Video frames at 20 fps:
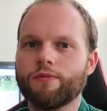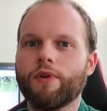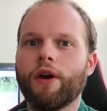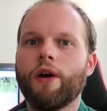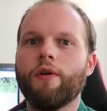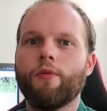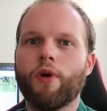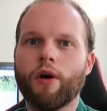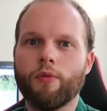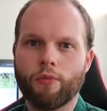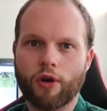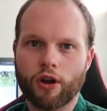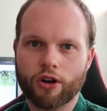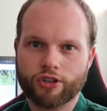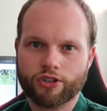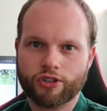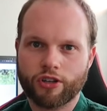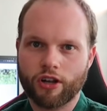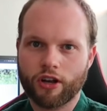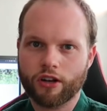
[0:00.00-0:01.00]
uh, one
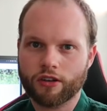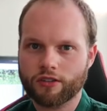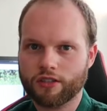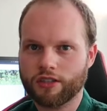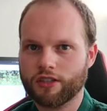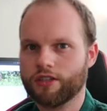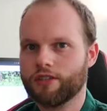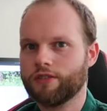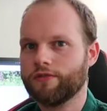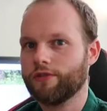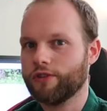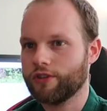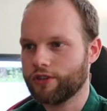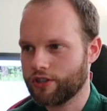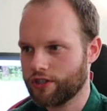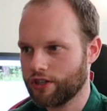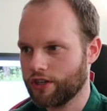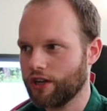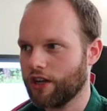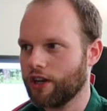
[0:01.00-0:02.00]
martial artist
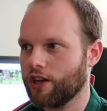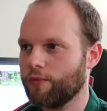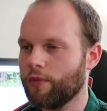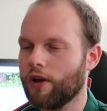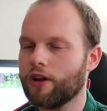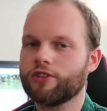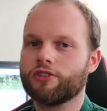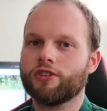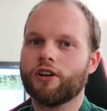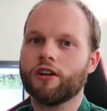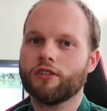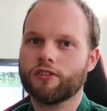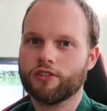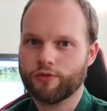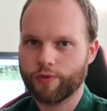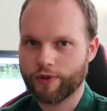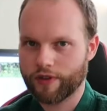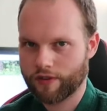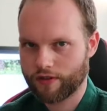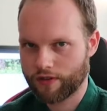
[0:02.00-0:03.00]
versus another martial artist
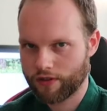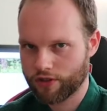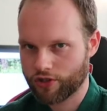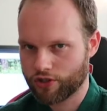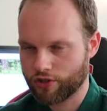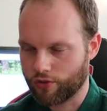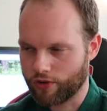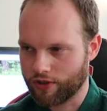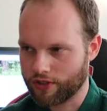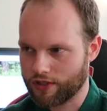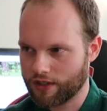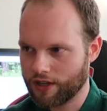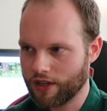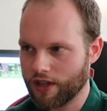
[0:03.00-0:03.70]
with the sword.